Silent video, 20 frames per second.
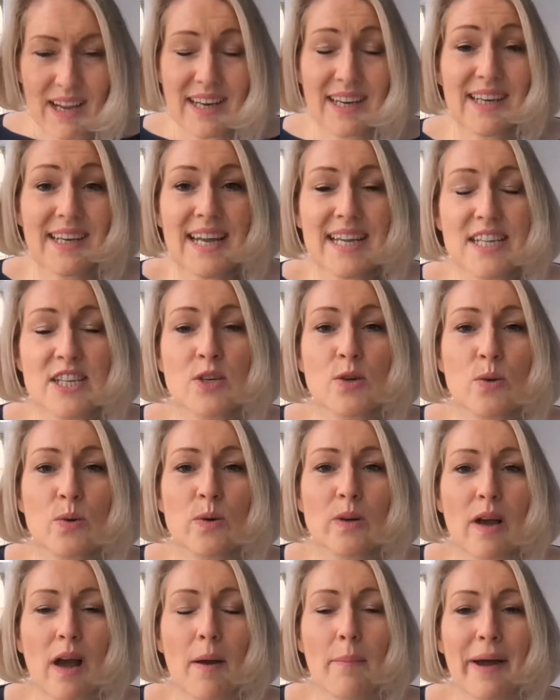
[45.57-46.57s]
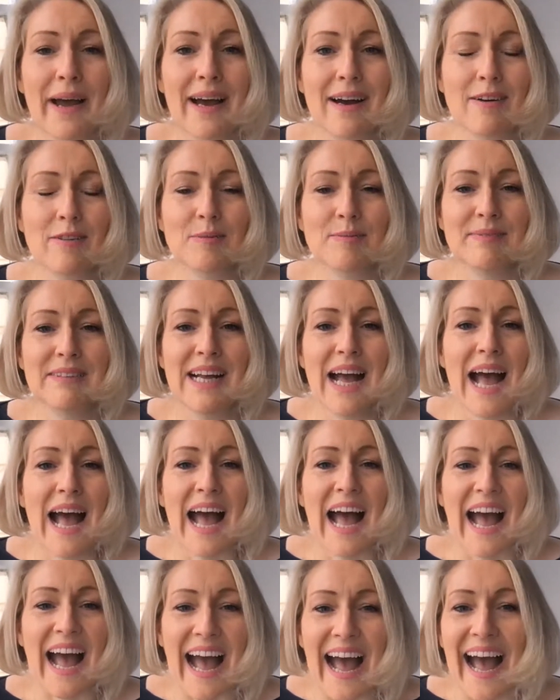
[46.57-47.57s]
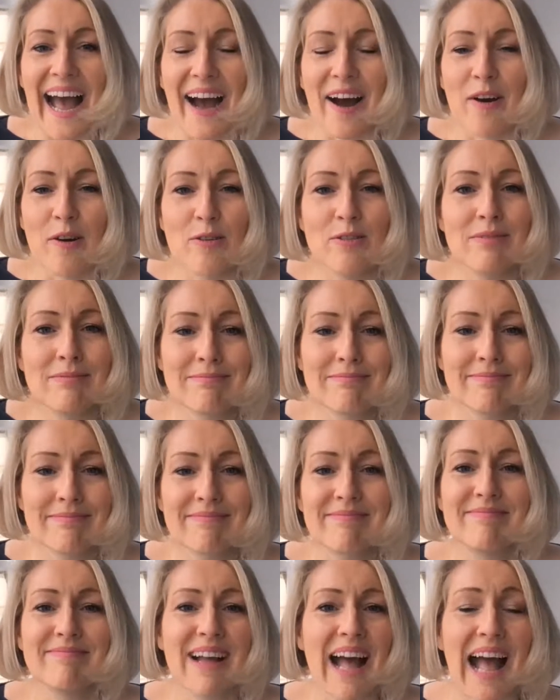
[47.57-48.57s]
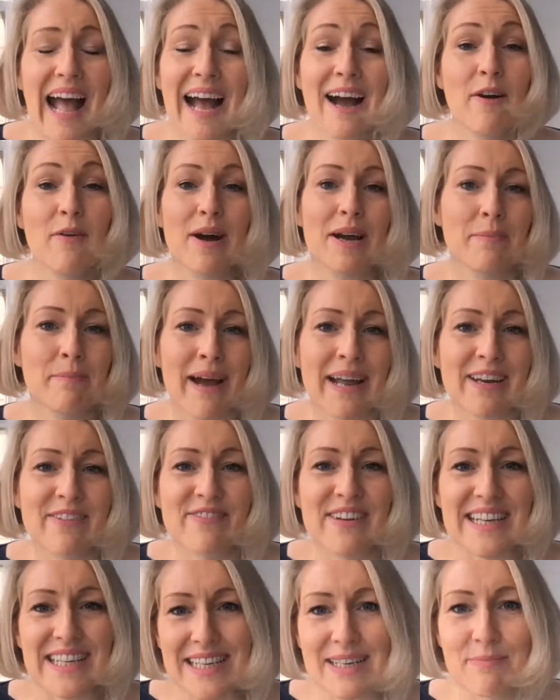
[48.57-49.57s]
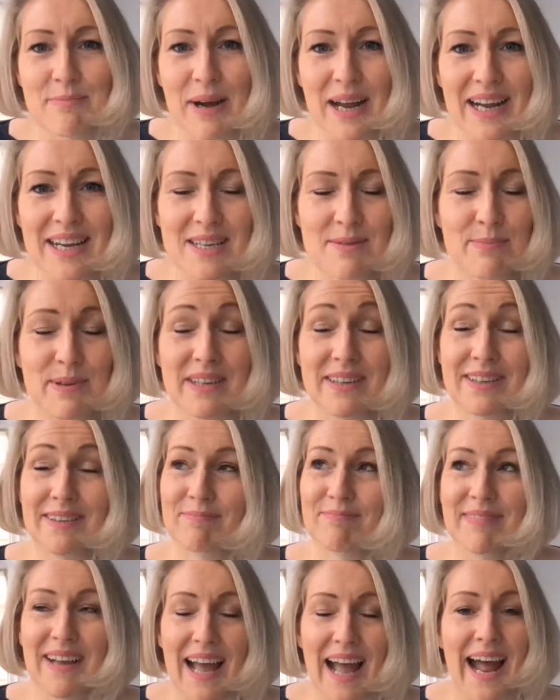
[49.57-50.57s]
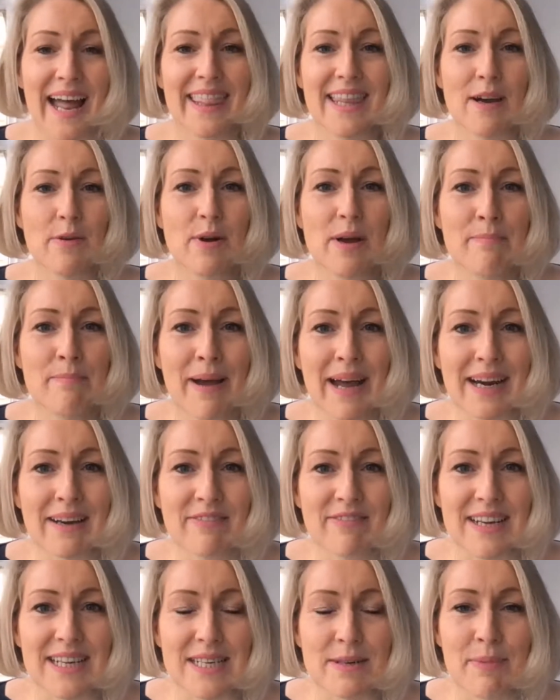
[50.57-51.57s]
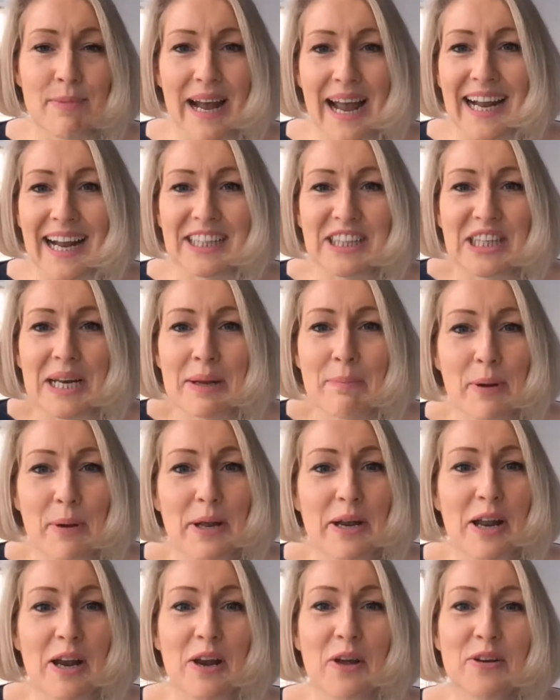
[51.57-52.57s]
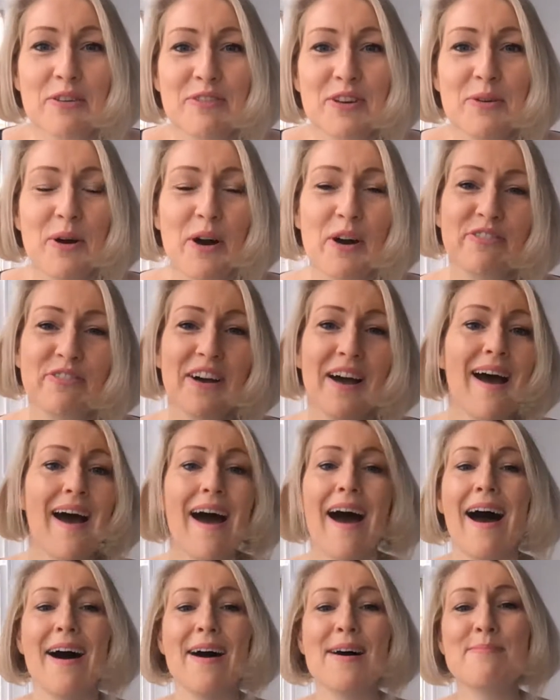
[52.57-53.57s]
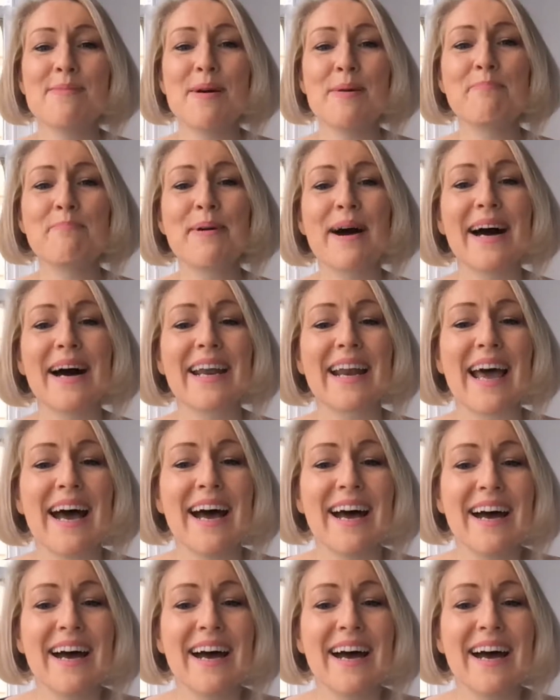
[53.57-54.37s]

let's talk about how I manifested my husband. And that word manifest might actually put a lot of you off. But